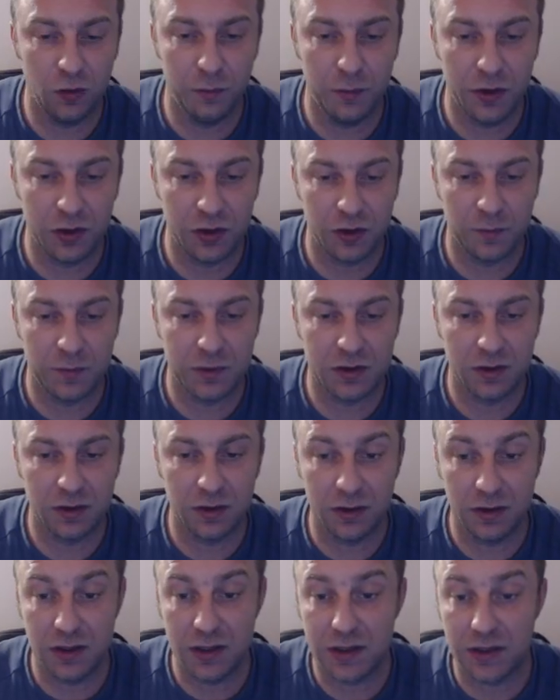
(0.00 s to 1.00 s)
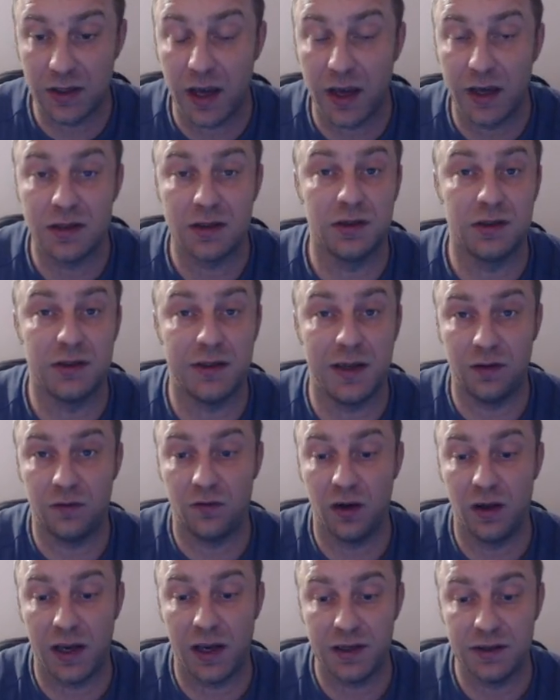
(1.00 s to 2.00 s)
bishops. These knights are
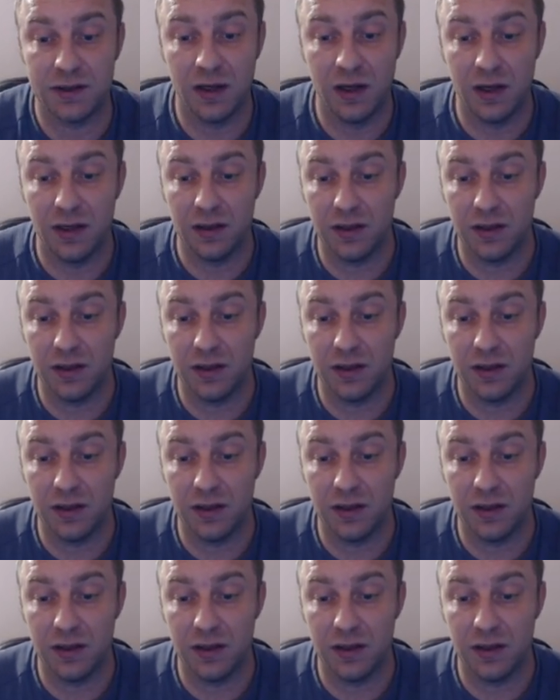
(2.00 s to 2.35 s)
centralized.